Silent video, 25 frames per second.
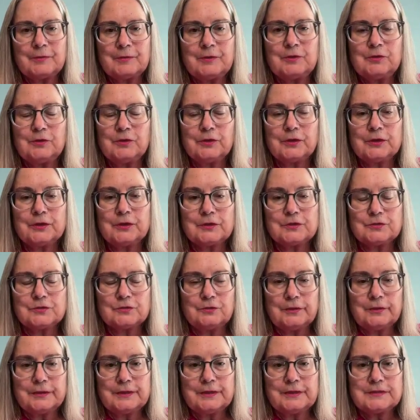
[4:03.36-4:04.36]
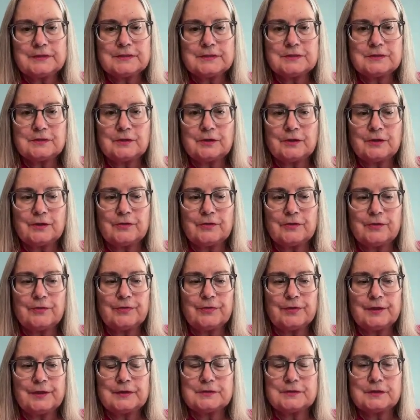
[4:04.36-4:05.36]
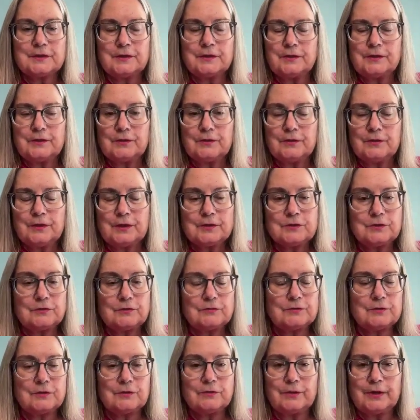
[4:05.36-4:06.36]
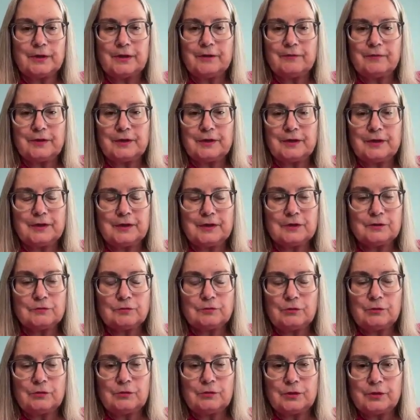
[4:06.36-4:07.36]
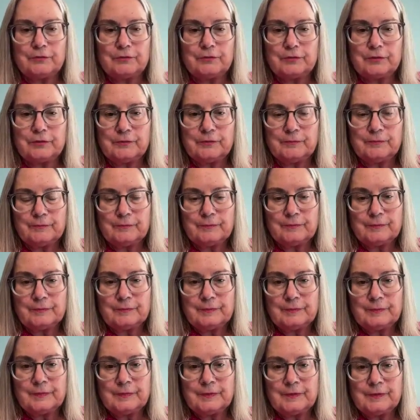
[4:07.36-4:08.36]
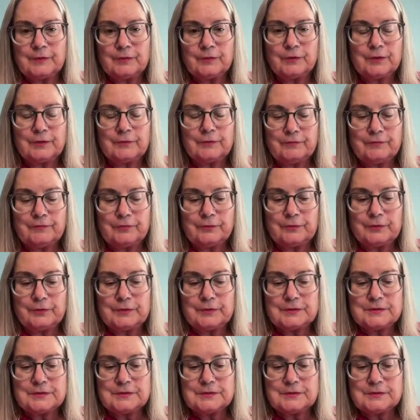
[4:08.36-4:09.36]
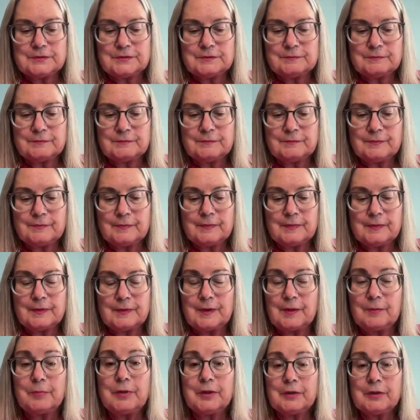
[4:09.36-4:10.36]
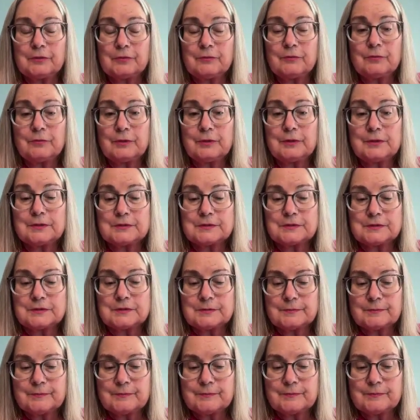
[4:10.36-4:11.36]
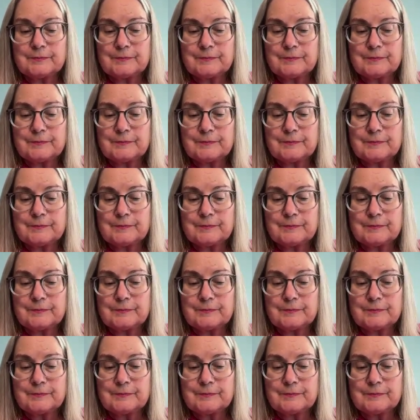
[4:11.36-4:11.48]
When you look at your list, are there things on there that you don't have any control over or influence? I bet there is.